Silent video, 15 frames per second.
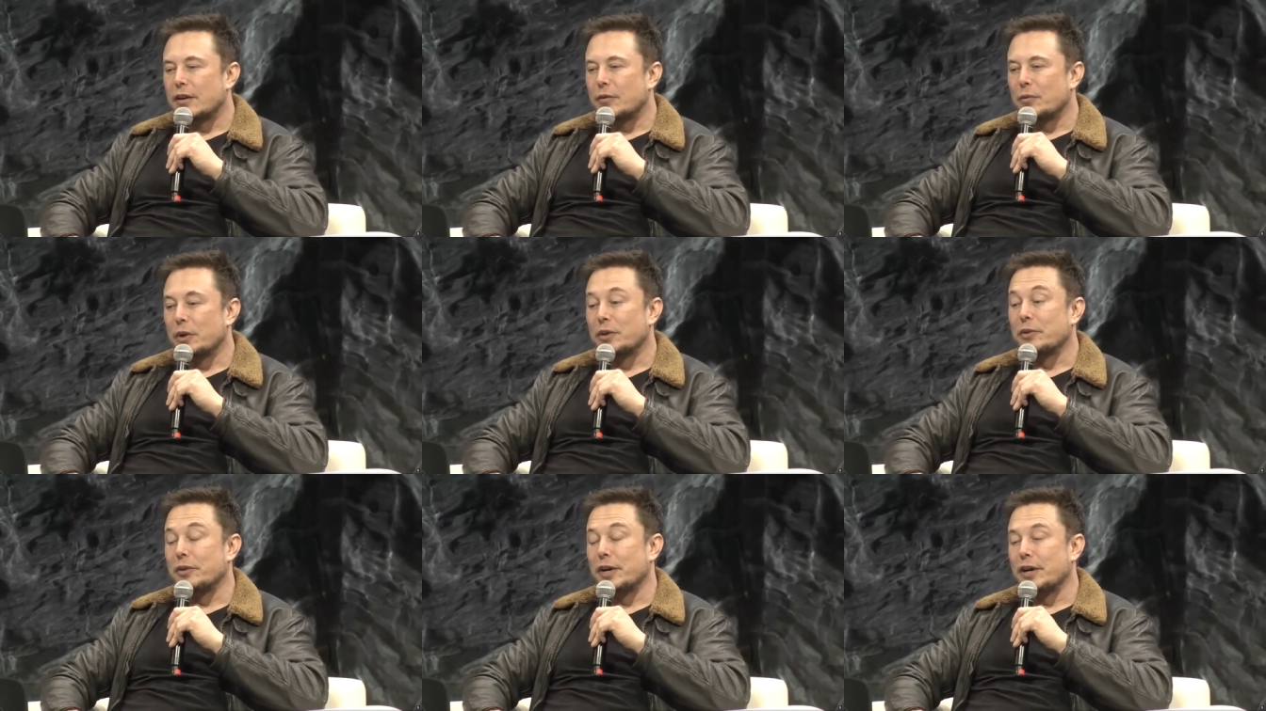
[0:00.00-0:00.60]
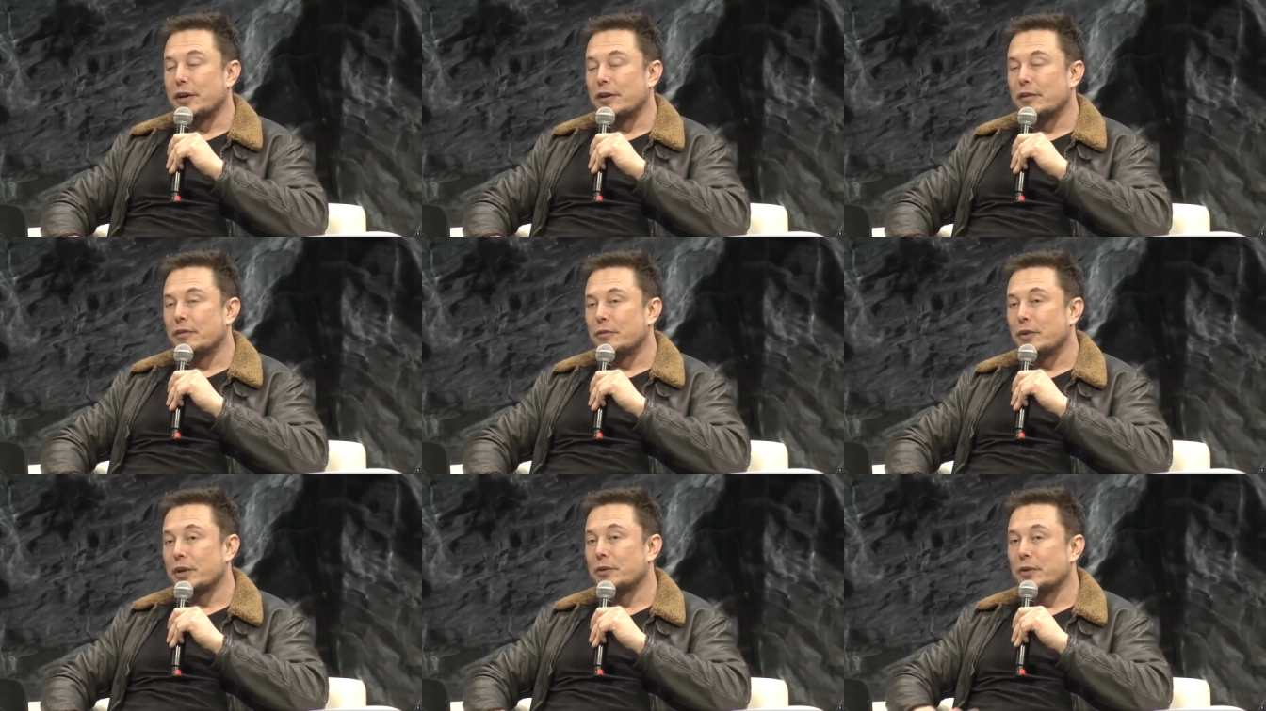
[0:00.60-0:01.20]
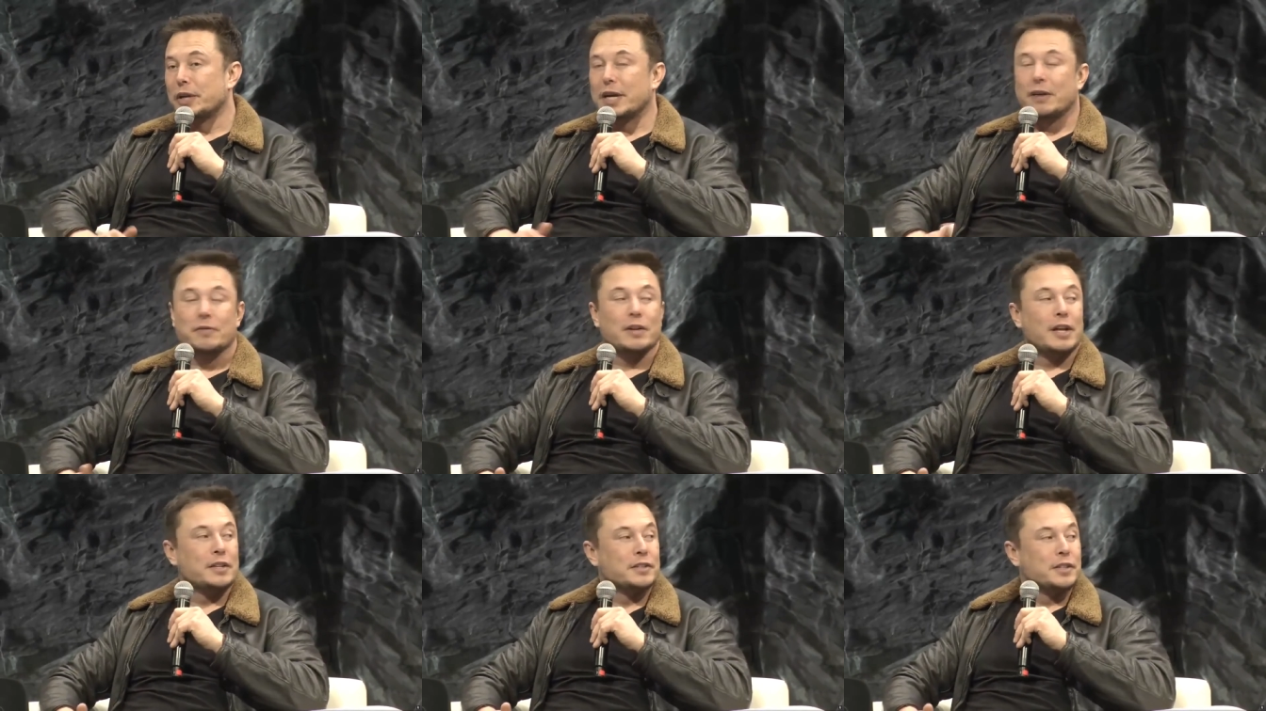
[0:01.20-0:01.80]
went through hell. We had to
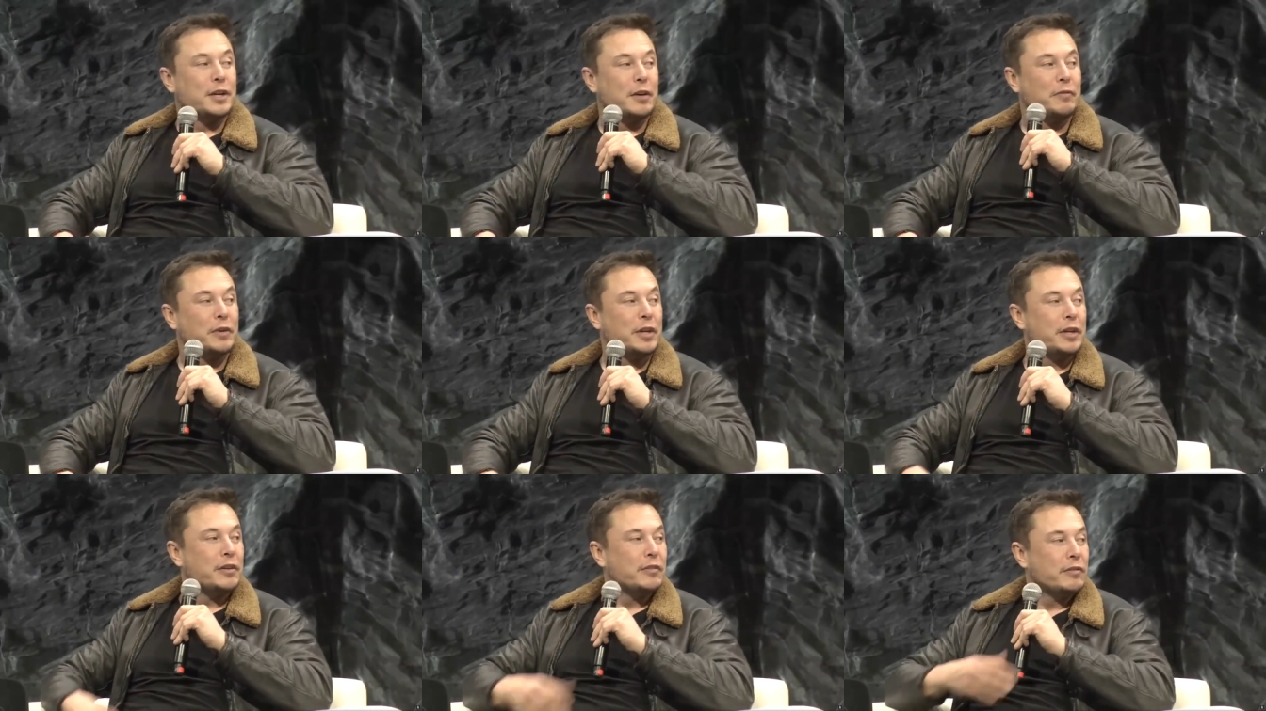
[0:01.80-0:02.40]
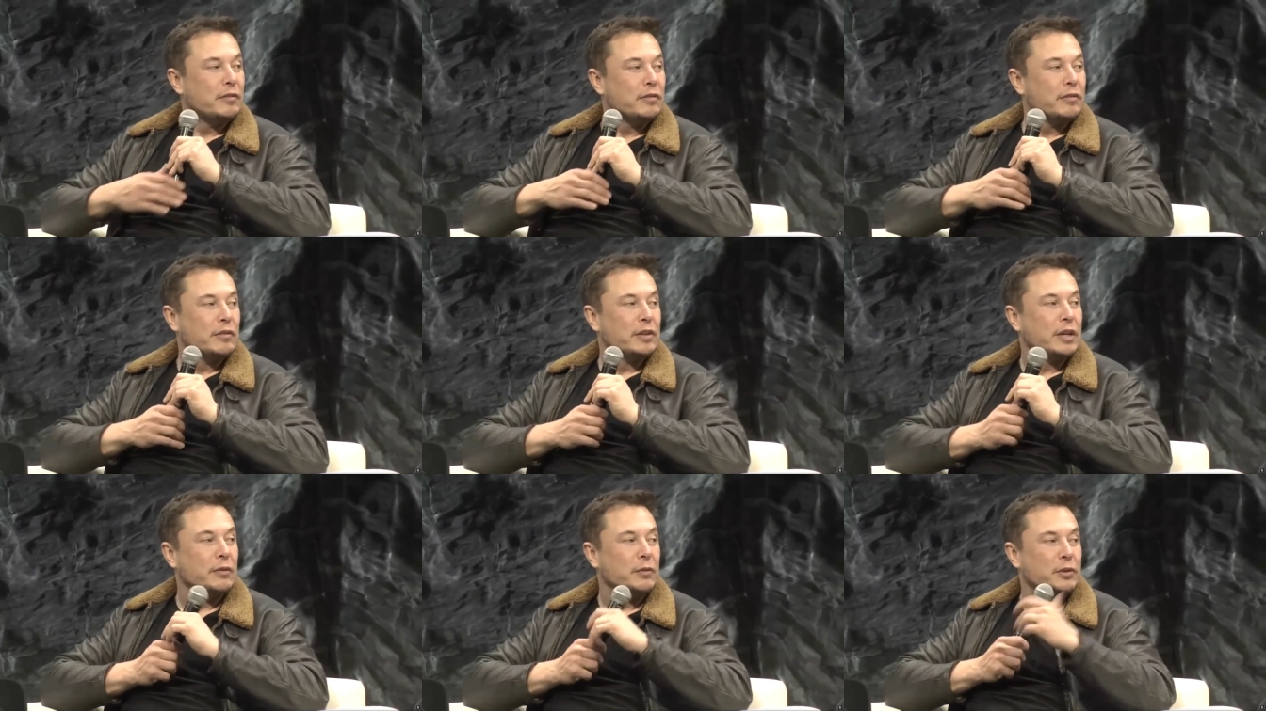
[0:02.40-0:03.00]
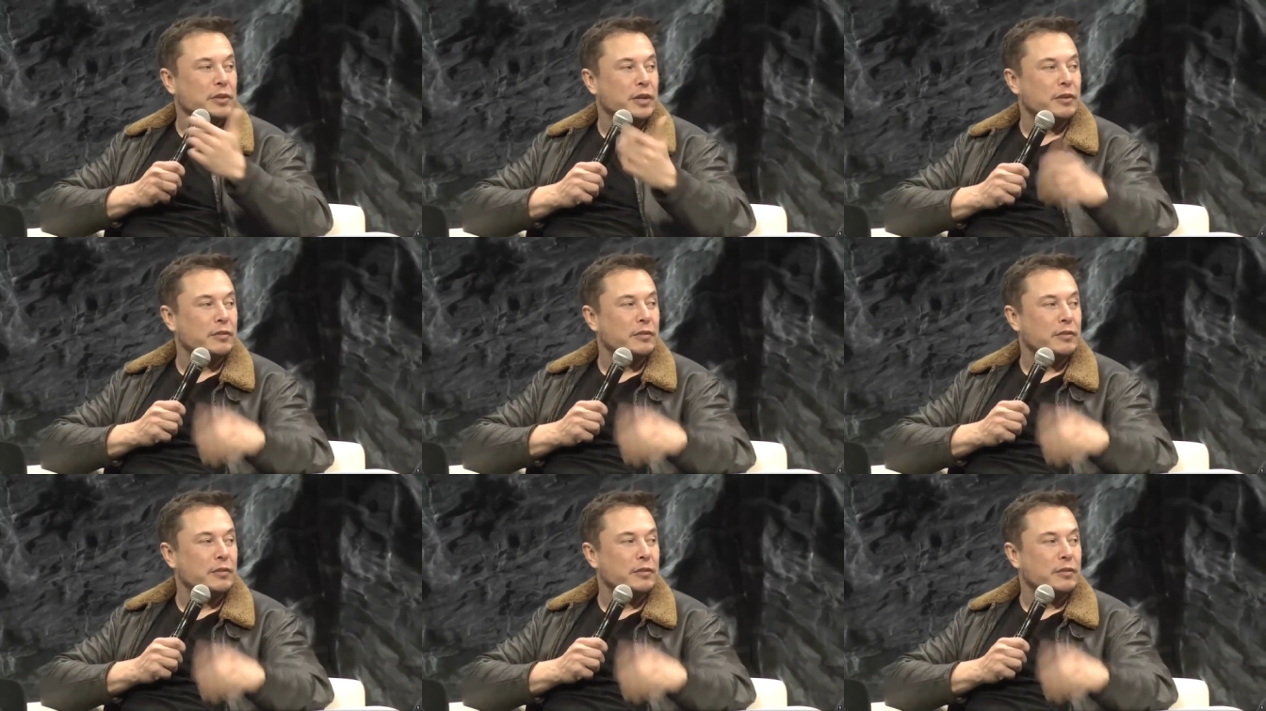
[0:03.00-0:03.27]
recapitalize the company. Kim was there